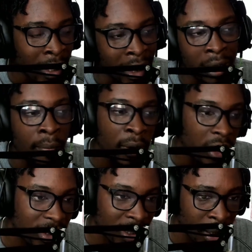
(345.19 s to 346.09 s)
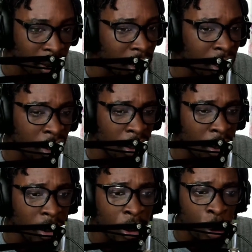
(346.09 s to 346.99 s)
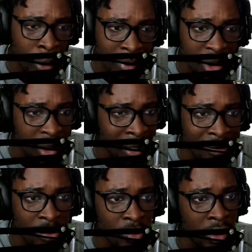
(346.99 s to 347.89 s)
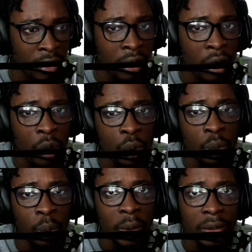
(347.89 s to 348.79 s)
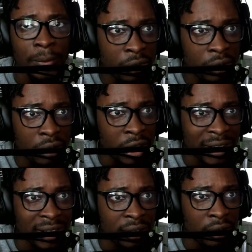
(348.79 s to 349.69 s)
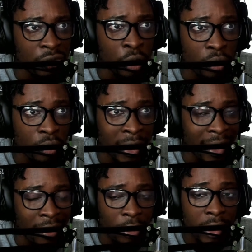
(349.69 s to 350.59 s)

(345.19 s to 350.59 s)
And I'm not saying that they are not garbage guys out there who will just do that